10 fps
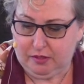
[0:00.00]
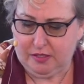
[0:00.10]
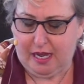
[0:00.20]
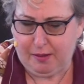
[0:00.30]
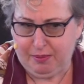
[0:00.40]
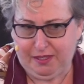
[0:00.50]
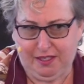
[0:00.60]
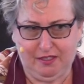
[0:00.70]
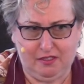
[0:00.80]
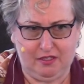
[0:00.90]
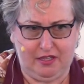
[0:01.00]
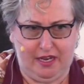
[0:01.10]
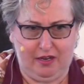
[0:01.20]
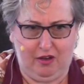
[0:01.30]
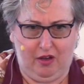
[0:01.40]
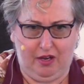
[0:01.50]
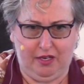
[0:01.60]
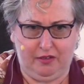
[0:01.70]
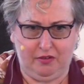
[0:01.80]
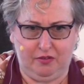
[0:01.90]
tapping into that
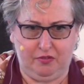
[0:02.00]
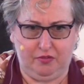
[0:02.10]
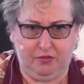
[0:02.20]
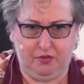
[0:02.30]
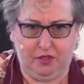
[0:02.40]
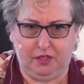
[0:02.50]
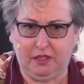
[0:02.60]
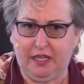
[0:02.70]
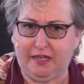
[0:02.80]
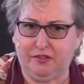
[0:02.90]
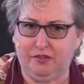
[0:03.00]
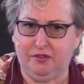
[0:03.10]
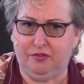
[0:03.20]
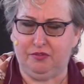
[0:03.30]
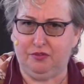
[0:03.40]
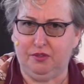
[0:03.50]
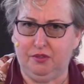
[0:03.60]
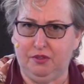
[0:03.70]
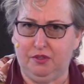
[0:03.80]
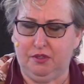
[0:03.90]
kind of collective
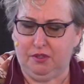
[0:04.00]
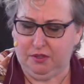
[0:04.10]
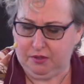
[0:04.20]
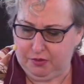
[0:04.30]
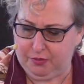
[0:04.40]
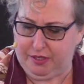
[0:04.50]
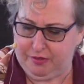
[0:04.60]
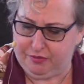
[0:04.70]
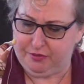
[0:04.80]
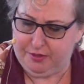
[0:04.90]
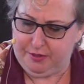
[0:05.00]
grief.